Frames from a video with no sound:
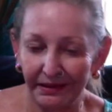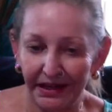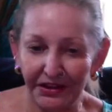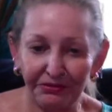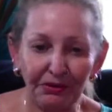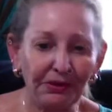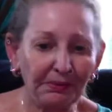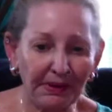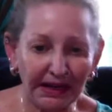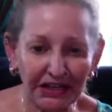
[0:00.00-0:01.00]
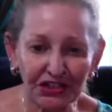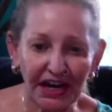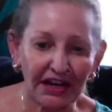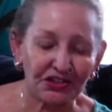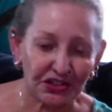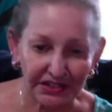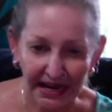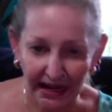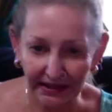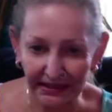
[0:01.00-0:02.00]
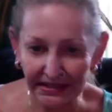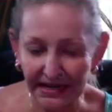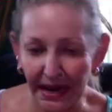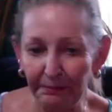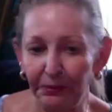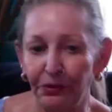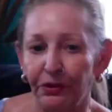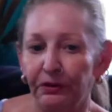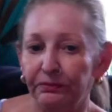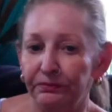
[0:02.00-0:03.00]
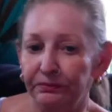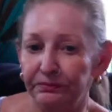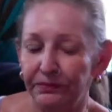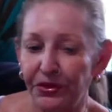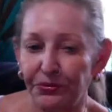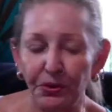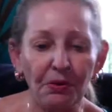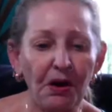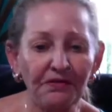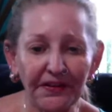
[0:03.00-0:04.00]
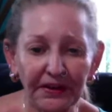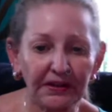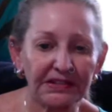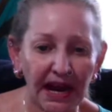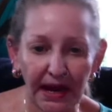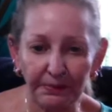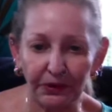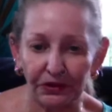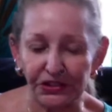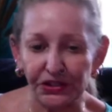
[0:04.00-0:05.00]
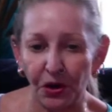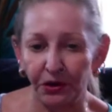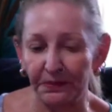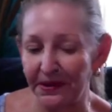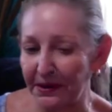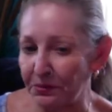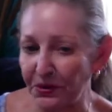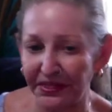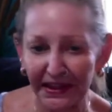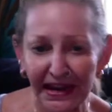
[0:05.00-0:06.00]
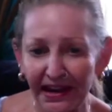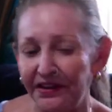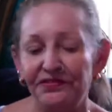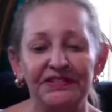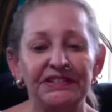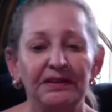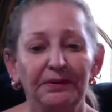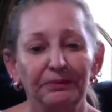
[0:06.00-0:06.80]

He threw the money changers out of the temple, threw over their tables, told them they were thieves.